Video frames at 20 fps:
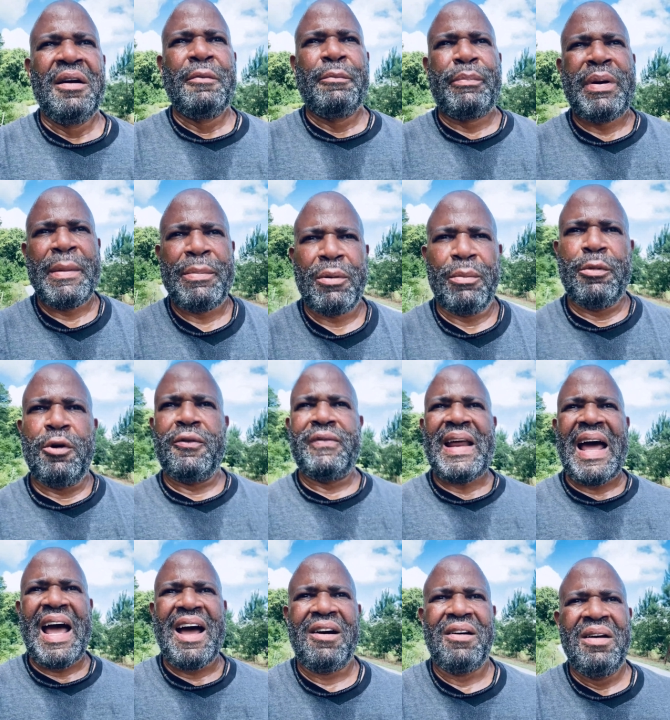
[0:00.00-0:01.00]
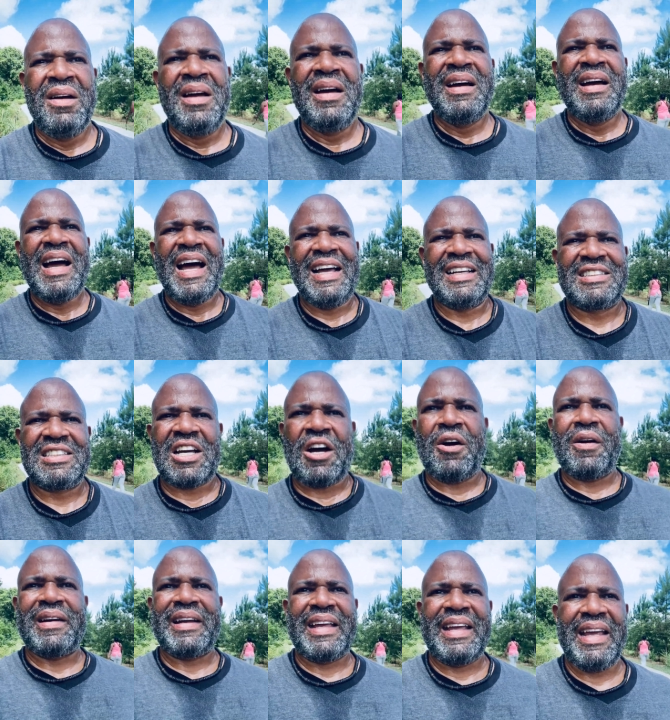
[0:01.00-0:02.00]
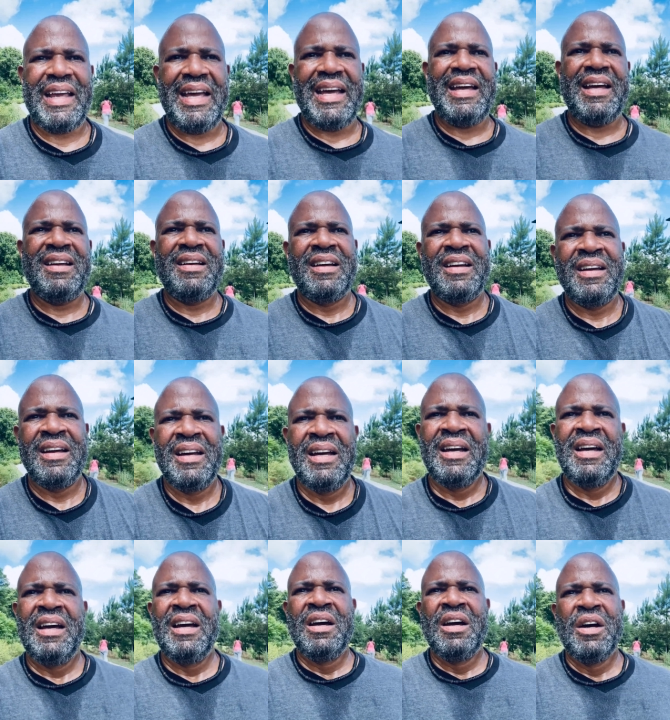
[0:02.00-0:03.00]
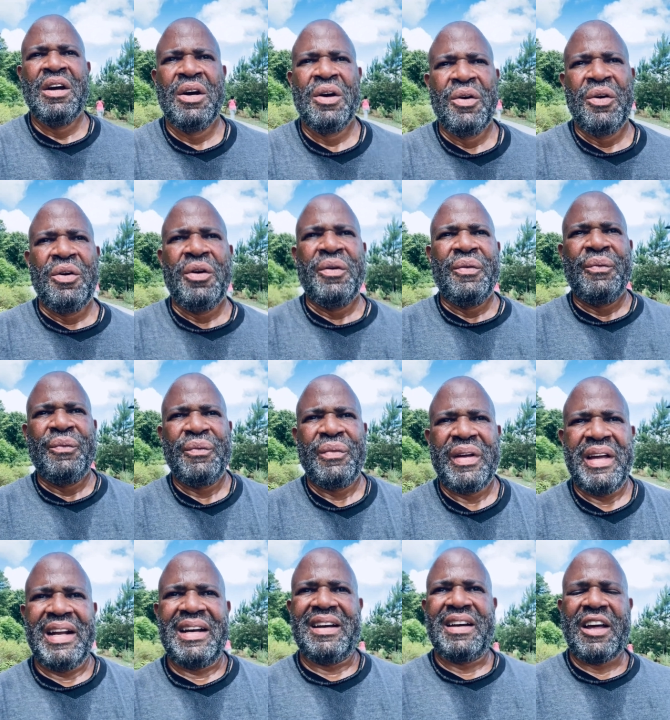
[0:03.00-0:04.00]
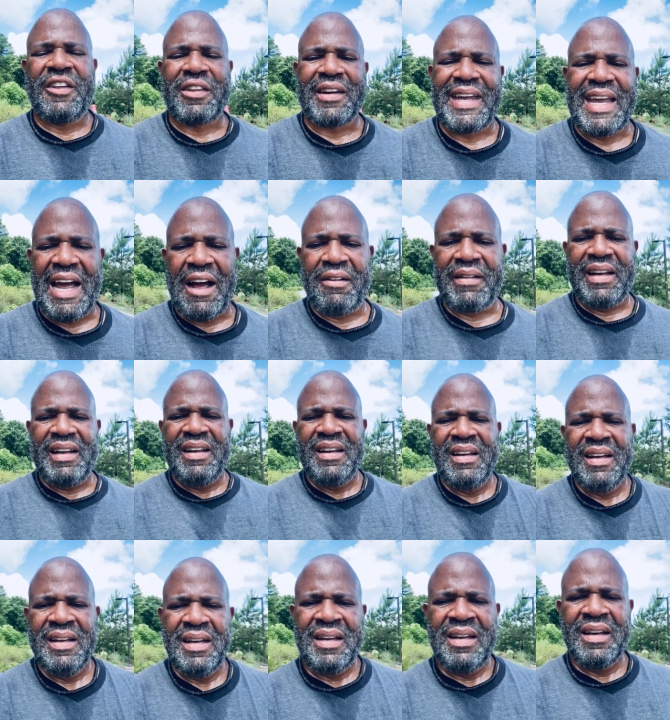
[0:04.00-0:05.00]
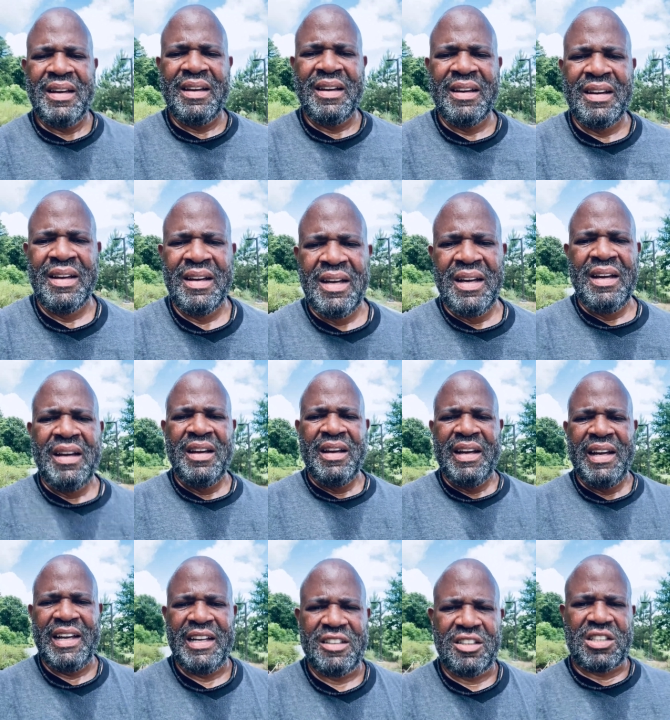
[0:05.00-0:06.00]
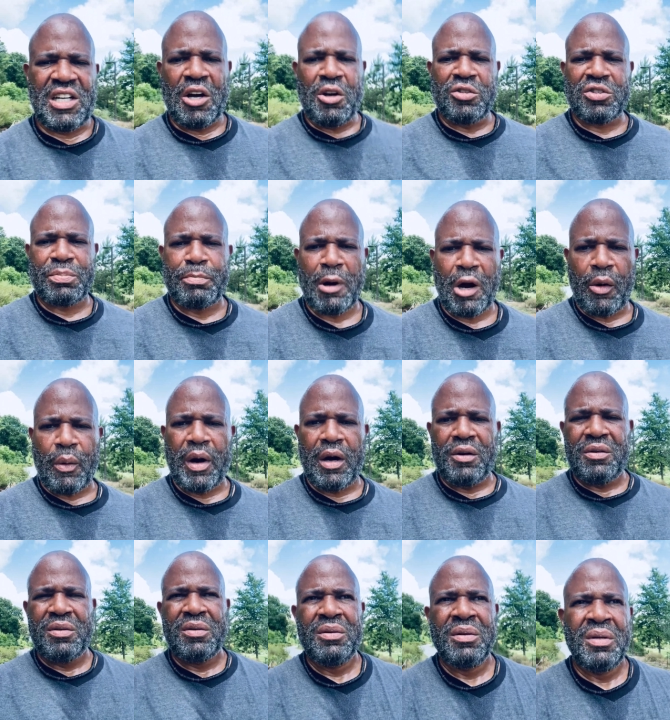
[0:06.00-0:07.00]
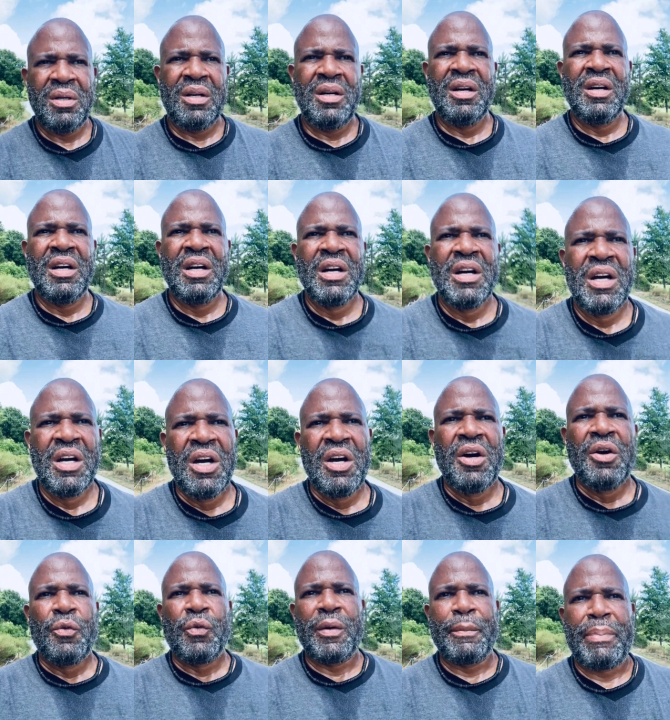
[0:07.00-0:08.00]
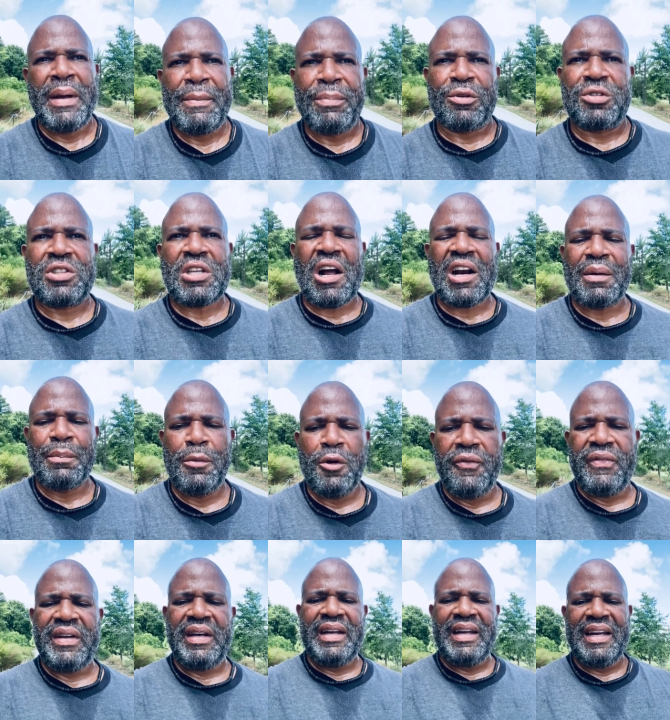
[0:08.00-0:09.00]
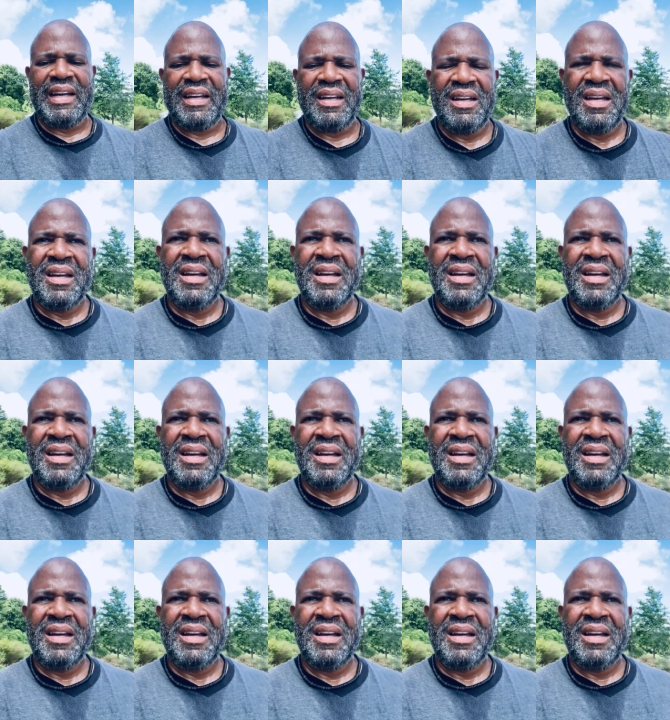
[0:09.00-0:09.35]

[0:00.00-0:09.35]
People moved out. I saw it again in another county in Jonesboro when people started moving in